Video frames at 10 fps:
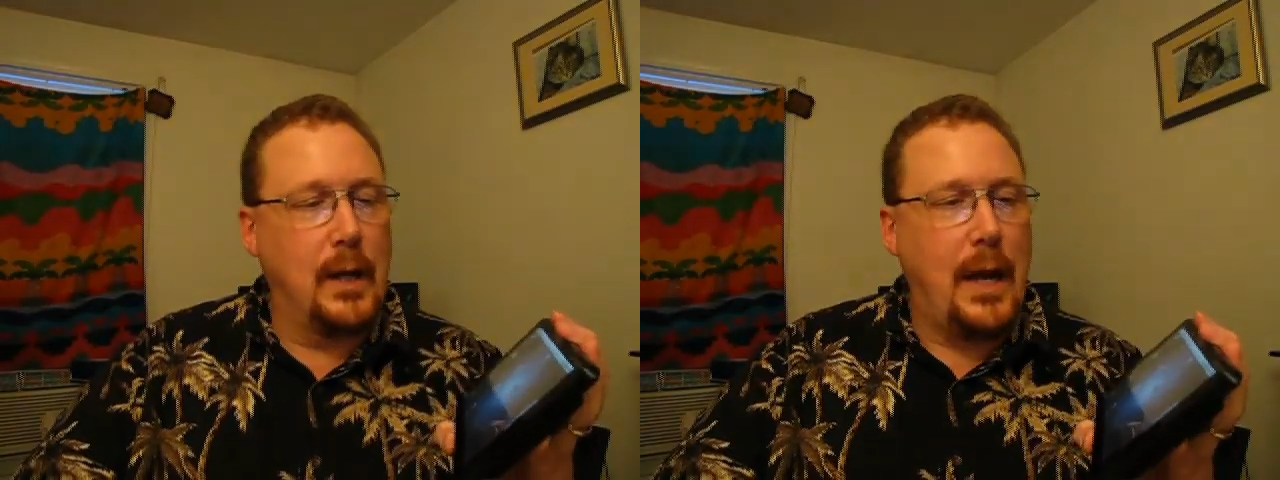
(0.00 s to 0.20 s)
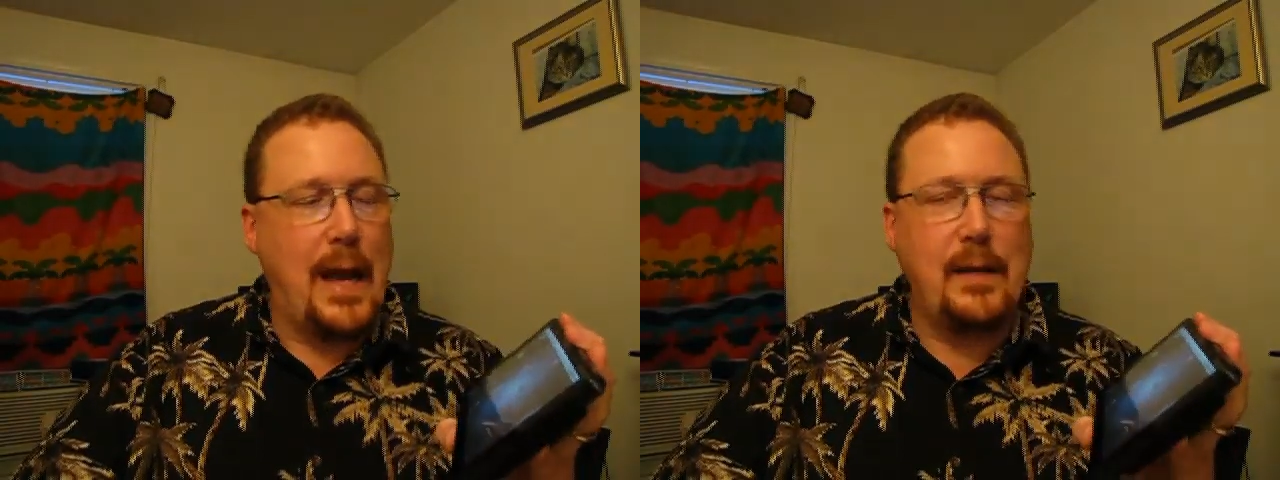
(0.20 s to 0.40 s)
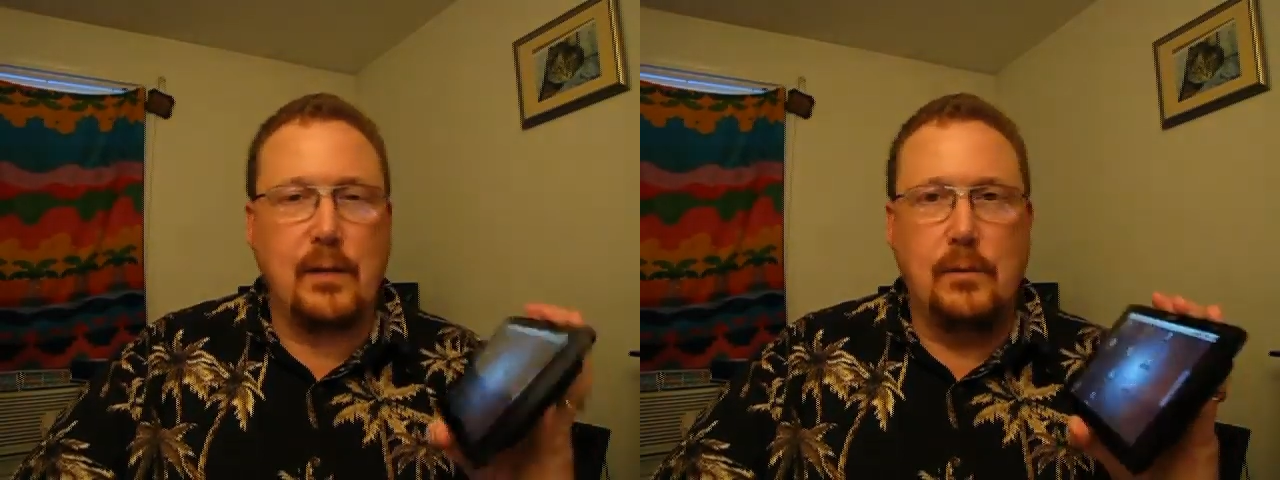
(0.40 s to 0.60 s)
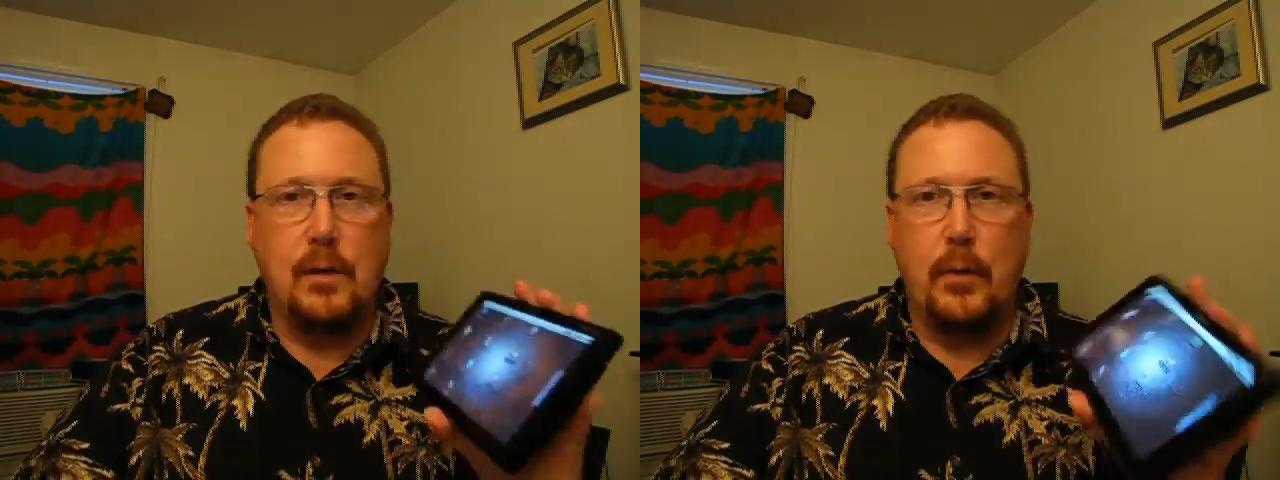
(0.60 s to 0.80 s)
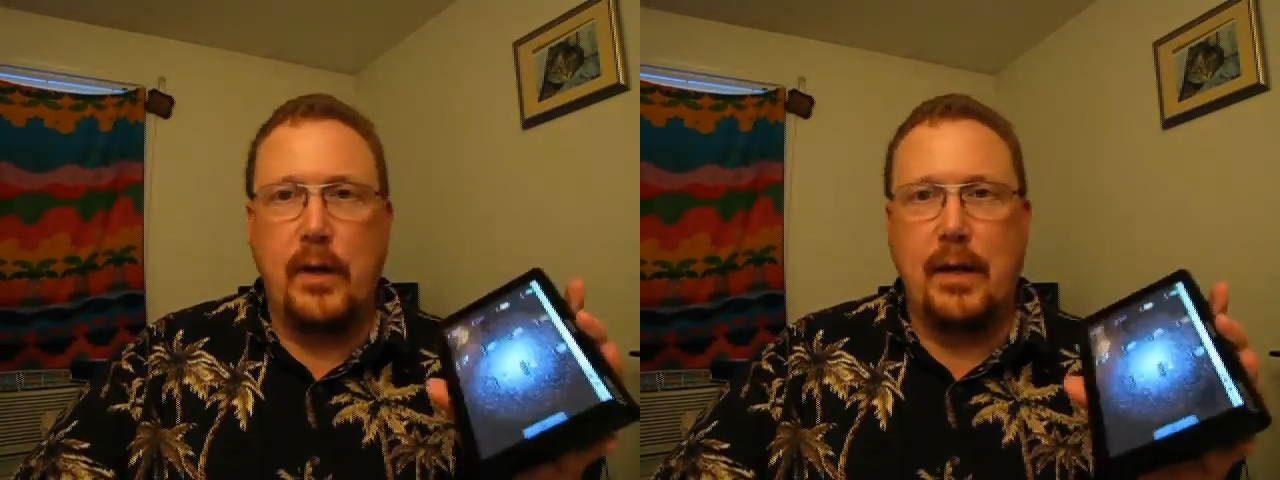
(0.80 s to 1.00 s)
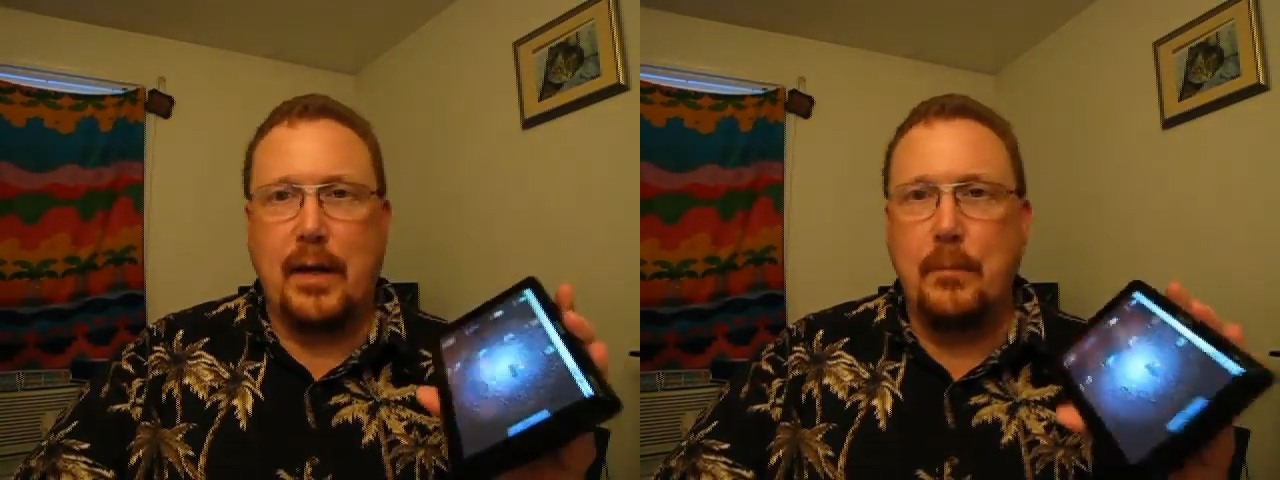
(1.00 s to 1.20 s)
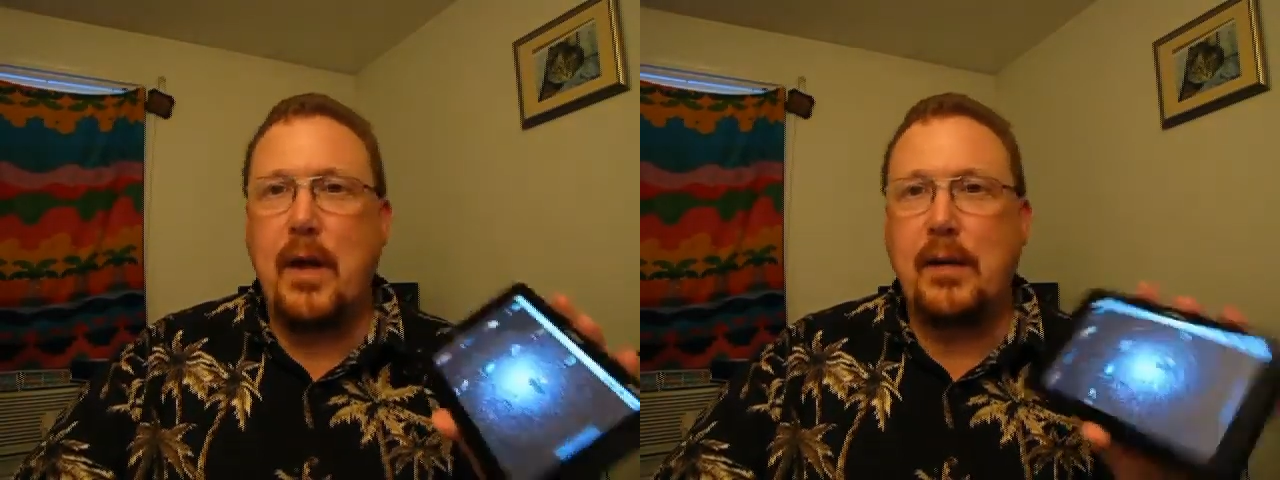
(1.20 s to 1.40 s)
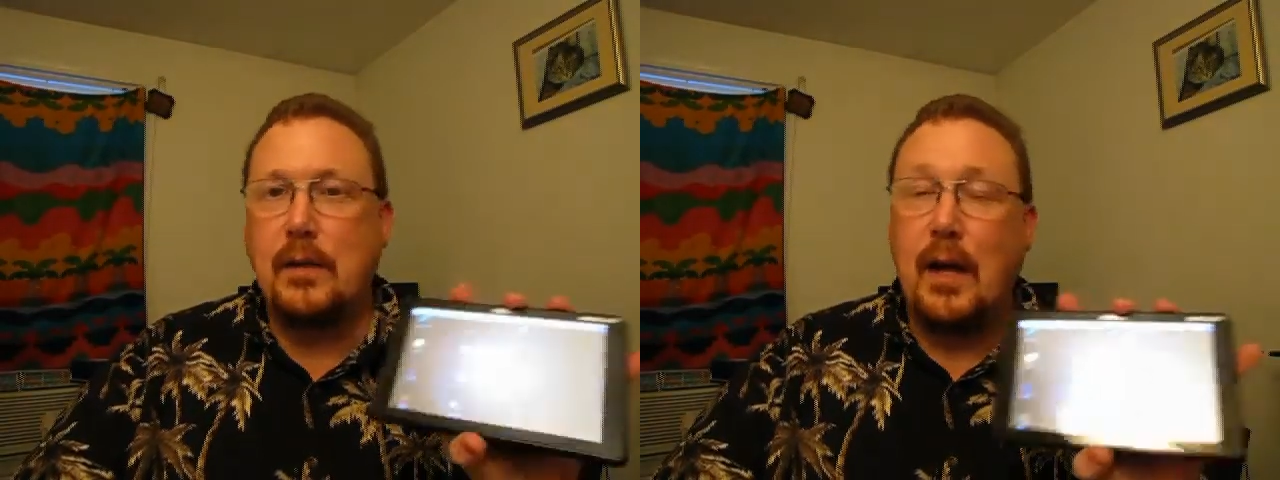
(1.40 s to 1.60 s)
had to go in. I can
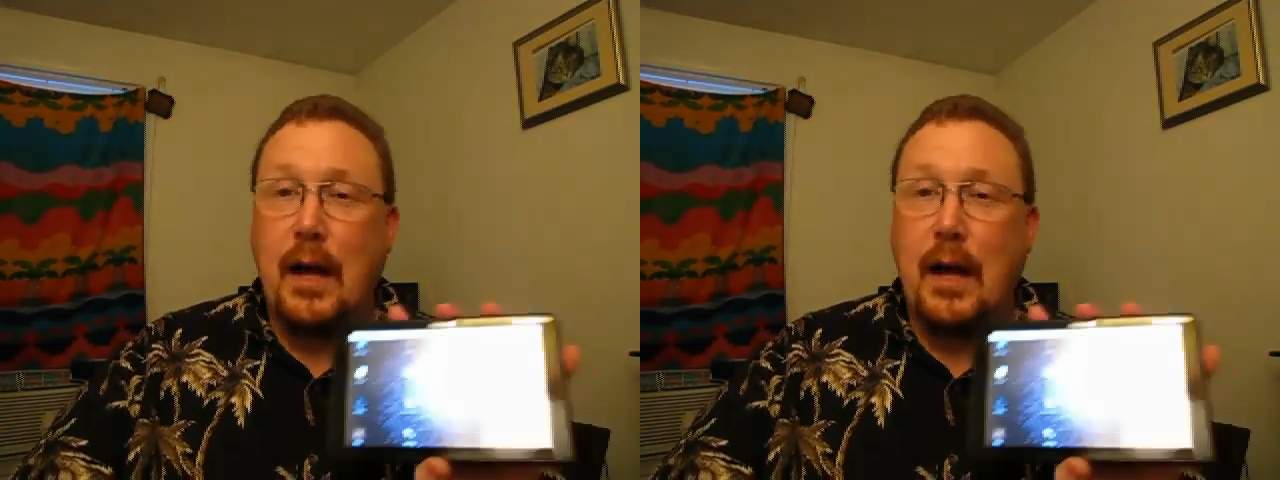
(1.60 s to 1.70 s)
manually.